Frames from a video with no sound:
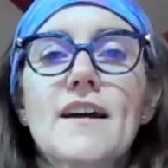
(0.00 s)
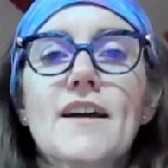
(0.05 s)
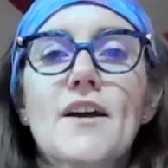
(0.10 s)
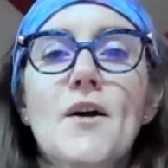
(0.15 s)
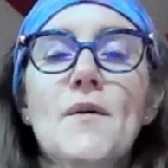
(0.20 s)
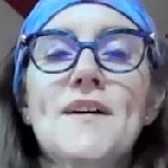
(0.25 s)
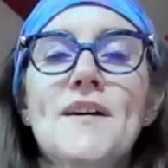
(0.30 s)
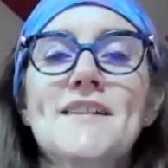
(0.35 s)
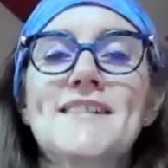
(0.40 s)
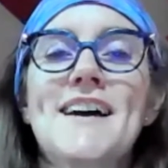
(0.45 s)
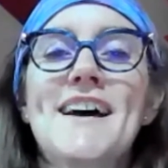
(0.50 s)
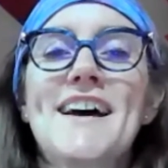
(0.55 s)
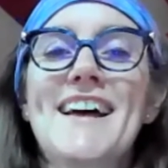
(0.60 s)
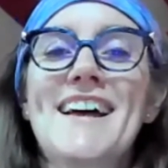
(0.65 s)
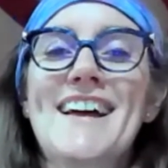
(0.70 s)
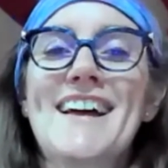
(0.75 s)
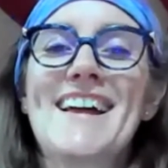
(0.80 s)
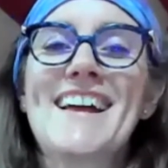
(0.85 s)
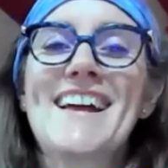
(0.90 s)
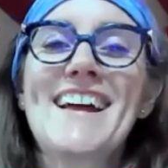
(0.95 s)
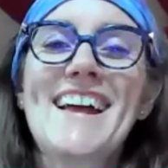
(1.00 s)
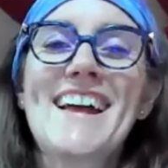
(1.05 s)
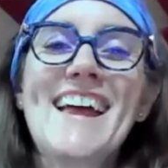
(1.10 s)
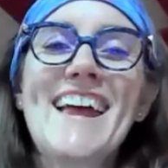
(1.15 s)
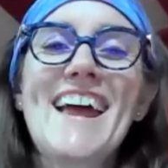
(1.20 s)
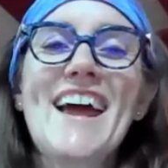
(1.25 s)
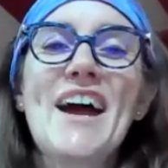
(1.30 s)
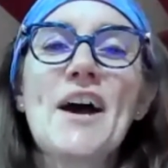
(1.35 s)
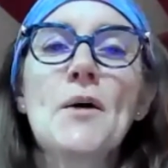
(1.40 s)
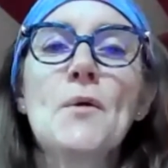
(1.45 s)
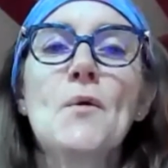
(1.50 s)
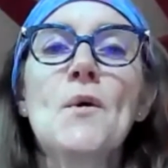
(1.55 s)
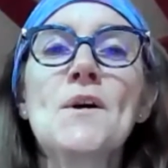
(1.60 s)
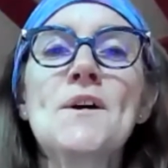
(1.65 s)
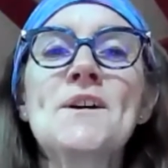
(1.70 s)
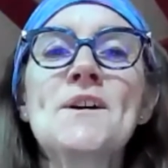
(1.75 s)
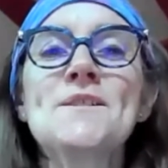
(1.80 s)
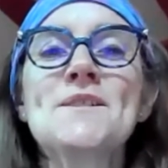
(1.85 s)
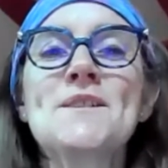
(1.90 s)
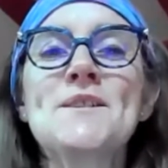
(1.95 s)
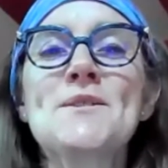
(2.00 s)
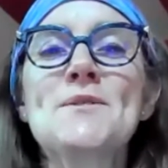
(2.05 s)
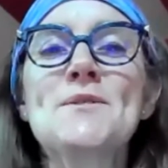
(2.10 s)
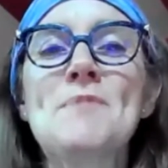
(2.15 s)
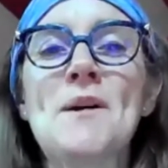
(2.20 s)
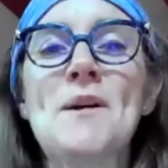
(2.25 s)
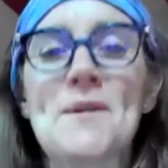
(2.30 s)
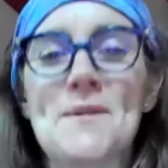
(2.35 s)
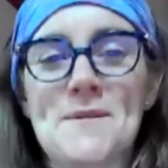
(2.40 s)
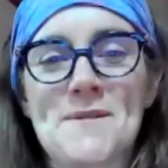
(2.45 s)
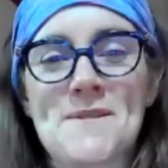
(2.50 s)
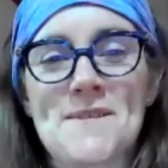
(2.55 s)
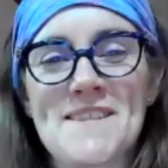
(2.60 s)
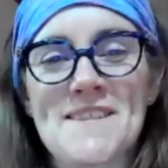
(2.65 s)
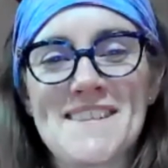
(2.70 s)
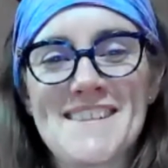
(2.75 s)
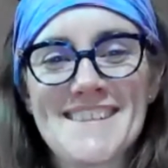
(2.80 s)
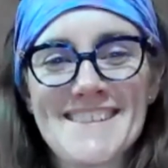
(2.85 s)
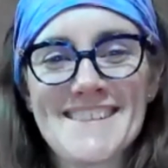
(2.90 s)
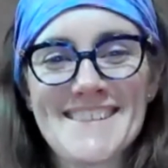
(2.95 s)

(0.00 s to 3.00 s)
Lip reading: go into warrior two pose.